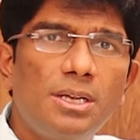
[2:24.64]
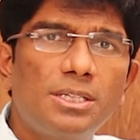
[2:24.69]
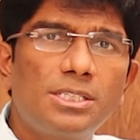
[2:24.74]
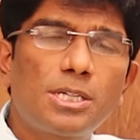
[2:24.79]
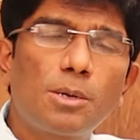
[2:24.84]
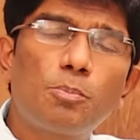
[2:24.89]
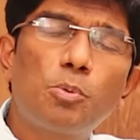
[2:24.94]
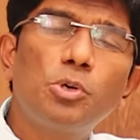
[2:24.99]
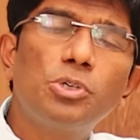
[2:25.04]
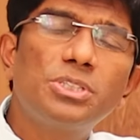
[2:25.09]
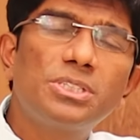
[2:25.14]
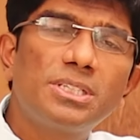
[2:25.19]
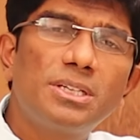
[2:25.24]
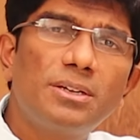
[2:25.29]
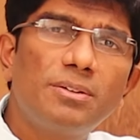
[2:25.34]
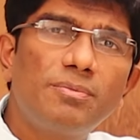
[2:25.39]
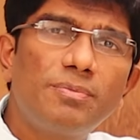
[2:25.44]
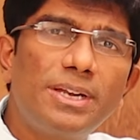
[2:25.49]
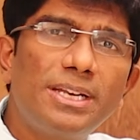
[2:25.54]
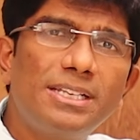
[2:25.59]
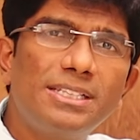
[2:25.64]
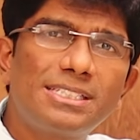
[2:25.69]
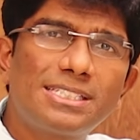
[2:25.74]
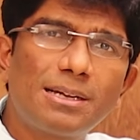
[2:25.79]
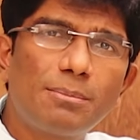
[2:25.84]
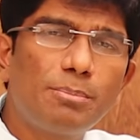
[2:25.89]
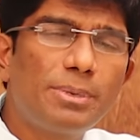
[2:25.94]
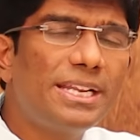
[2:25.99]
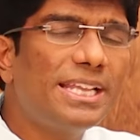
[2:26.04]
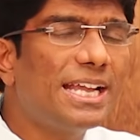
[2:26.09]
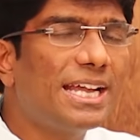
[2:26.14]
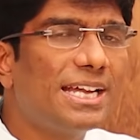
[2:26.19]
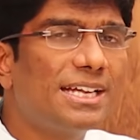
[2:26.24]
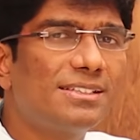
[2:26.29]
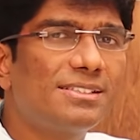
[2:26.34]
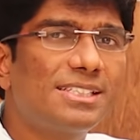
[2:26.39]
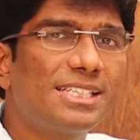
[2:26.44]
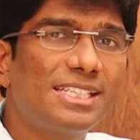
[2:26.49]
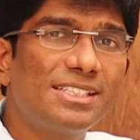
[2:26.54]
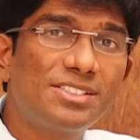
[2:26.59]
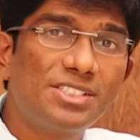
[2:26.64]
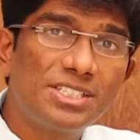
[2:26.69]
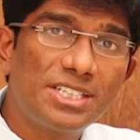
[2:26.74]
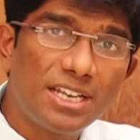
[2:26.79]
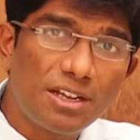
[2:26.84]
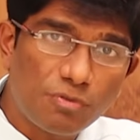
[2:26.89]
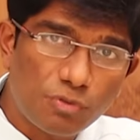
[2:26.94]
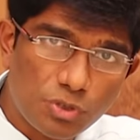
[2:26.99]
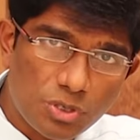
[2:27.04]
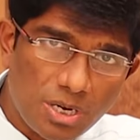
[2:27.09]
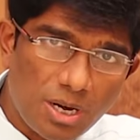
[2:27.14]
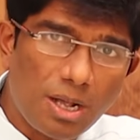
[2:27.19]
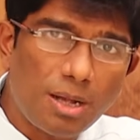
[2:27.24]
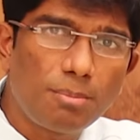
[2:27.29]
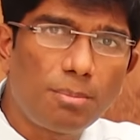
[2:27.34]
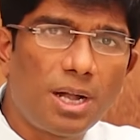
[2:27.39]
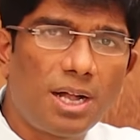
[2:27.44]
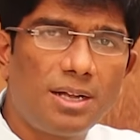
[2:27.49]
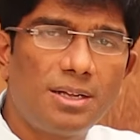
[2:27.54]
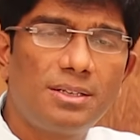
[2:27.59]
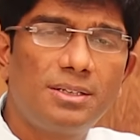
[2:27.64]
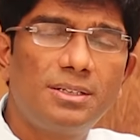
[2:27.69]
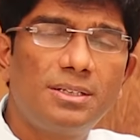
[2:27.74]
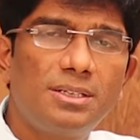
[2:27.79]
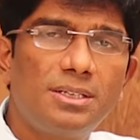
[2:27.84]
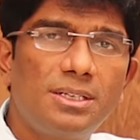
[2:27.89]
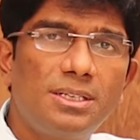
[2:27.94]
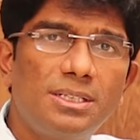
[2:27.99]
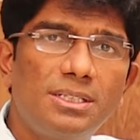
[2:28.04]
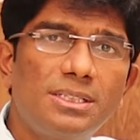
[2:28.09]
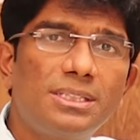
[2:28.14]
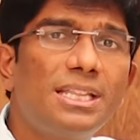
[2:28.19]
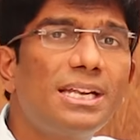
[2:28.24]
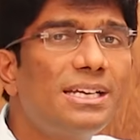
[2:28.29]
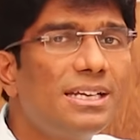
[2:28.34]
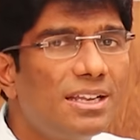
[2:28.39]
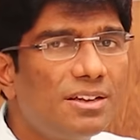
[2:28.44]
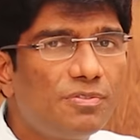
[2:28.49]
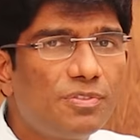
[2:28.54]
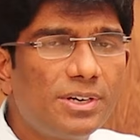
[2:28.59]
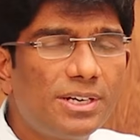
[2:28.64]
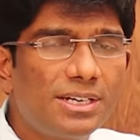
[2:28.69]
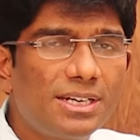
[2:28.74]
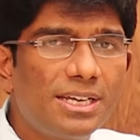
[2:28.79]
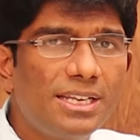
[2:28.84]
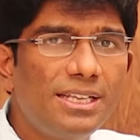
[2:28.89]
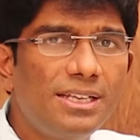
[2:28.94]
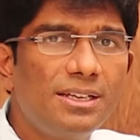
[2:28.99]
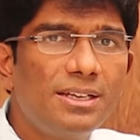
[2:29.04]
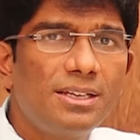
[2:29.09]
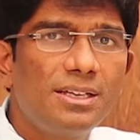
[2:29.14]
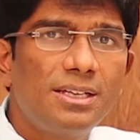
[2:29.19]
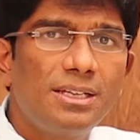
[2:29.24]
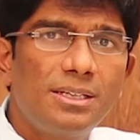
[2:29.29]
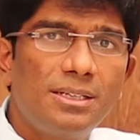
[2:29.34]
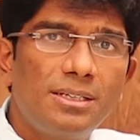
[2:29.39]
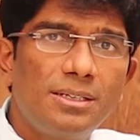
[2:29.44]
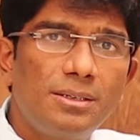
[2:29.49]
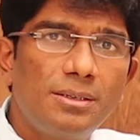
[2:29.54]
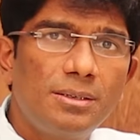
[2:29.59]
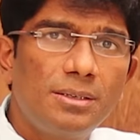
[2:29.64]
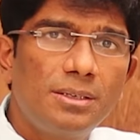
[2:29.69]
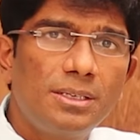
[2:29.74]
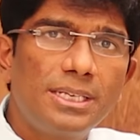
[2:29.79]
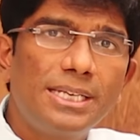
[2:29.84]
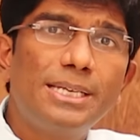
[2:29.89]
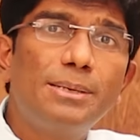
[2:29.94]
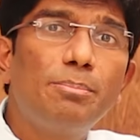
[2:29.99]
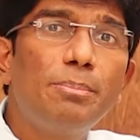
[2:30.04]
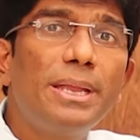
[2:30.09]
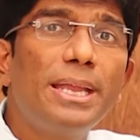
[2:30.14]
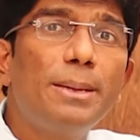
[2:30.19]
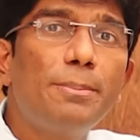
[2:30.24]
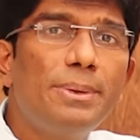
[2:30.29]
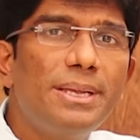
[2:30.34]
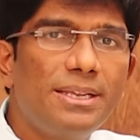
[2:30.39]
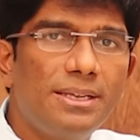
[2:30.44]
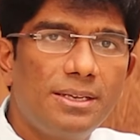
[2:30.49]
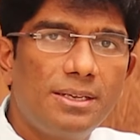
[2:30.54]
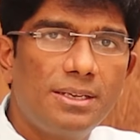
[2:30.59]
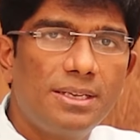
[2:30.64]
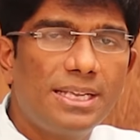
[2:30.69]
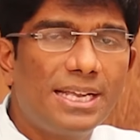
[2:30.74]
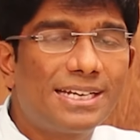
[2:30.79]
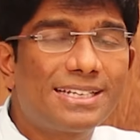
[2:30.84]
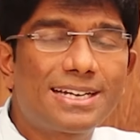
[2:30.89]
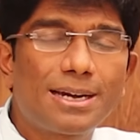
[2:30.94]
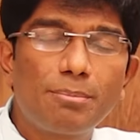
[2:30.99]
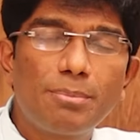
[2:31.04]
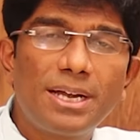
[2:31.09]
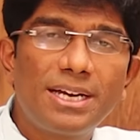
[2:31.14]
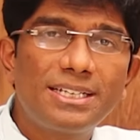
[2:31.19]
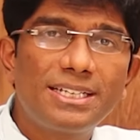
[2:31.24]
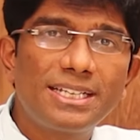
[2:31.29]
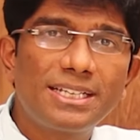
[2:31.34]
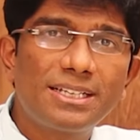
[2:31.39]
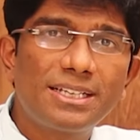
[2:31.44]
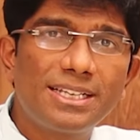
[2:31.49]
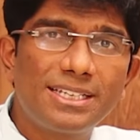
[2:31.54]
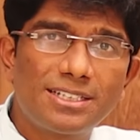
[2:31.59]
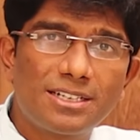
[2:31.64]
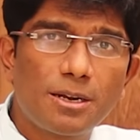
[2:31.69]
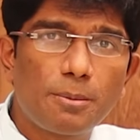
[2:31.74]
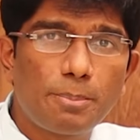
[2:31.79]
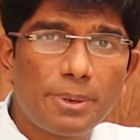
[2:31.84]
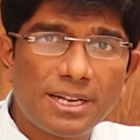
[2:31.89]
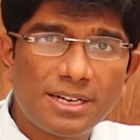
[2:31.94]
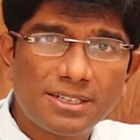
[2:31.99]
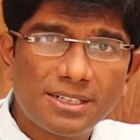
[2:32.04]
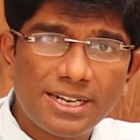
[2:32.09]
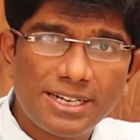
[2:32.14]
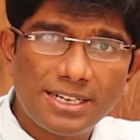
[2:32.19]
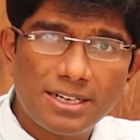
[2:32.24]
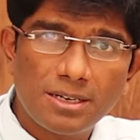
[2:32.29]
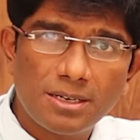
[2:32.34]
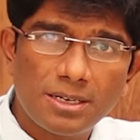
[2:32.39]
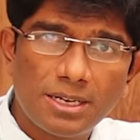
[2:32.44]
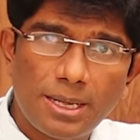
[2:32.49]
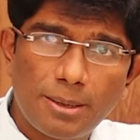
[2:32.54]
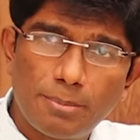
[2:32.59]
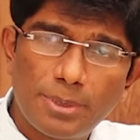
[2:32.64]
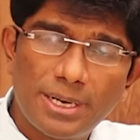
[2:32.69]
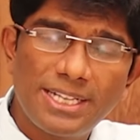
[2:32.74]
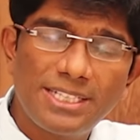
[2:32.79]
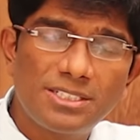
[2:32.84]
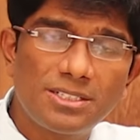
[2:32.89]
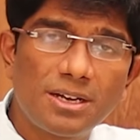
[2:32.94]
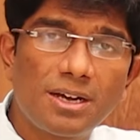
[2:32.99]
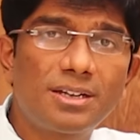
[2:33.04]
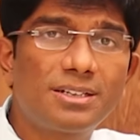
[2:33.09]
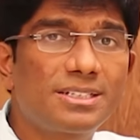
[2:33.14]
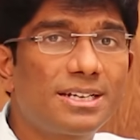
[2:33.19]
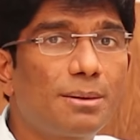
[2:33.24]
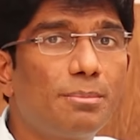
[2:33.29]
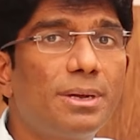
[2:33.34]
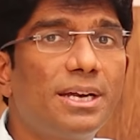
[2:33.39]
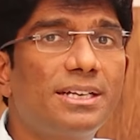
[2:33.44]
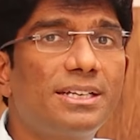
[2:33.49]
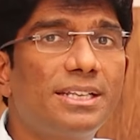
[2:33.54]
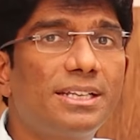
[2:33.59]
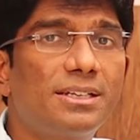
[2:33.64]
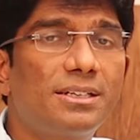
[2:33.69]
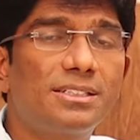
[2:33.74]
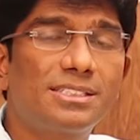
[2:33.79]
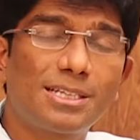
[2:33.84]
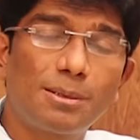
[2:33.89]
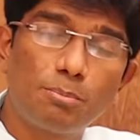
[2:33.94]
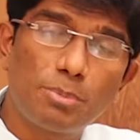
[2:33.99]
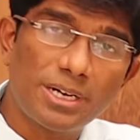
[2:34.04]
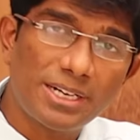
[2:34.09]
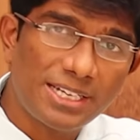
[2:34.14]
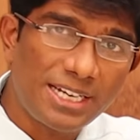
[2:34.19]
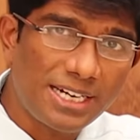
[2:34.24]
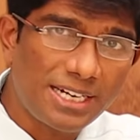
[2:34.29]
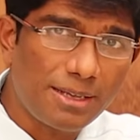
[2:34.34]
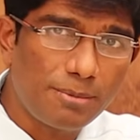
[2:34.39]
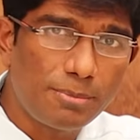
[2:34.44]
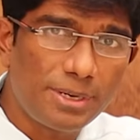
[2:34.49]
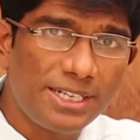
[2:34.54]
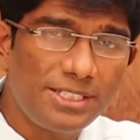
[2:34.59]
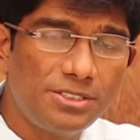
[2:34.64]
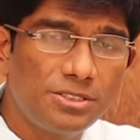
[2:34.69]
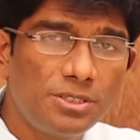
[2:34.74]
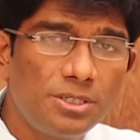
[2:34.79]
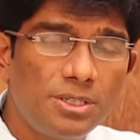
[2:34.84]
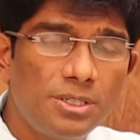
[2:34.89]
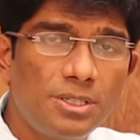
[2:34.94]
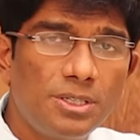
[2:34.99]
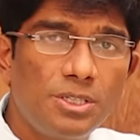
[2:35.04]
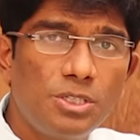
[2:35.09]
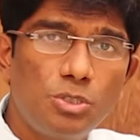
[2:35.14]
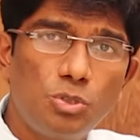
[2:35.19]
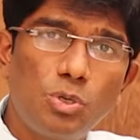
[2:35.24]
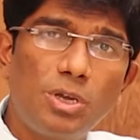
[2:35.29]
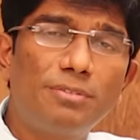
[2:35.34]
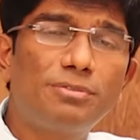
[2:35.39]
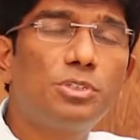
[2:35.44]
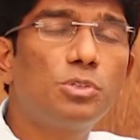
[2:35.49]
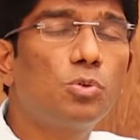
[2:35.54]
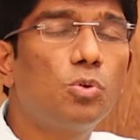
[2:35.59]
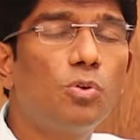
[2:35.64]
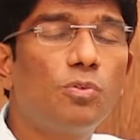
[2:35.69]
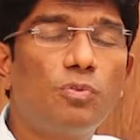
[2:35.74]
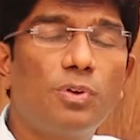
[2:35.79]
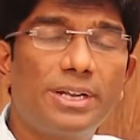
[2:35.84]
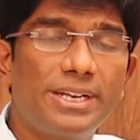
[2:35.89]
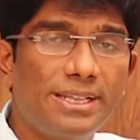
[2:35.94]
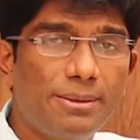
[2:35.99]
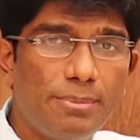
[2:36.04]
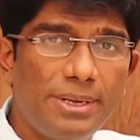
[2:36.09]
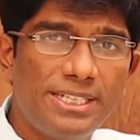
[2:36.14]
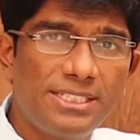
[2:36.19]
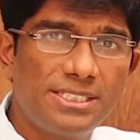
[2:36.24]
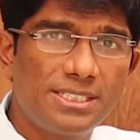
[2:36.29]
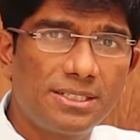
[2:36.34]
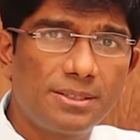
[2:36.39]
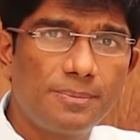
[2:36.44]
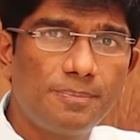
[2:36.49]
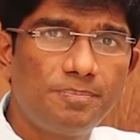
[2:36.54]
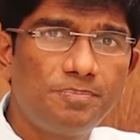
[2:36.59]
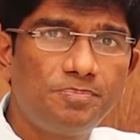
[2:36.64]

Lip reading: Suppose when somebody has history of trauma, then definitely it may be a traumatic intraparenchymal hemorrhage or traumatic subarachnoid hemorrhage. You have to go for imaging.